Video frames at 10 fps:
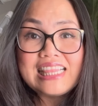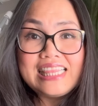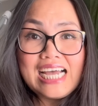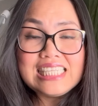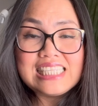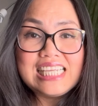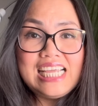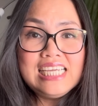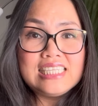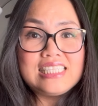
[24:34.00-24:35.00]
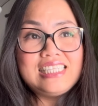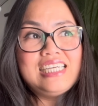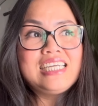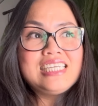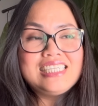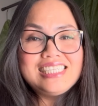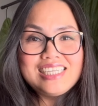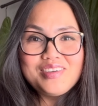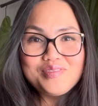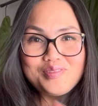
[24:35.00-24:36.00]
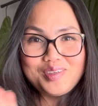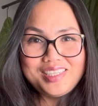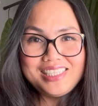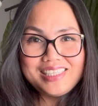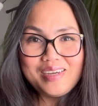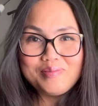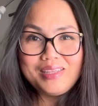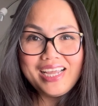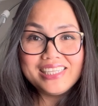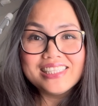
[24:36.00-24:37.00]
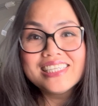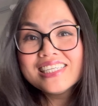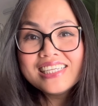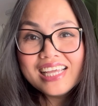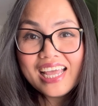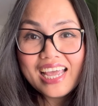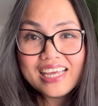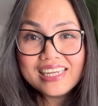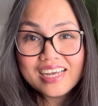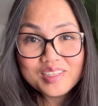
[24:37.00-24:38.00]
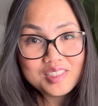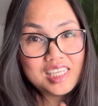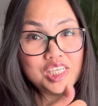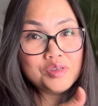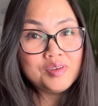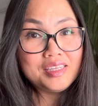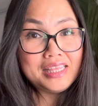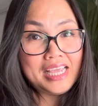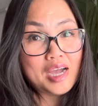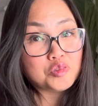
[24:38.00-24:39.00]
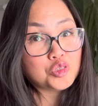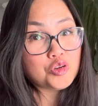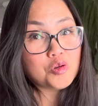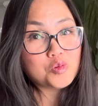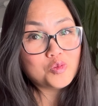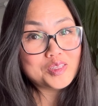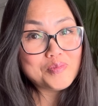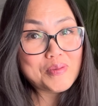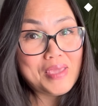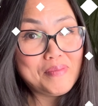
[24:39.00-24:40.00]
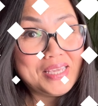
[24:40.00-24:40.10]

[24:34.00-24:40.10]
that's it for this update, and I'll see you in the outro with my baby.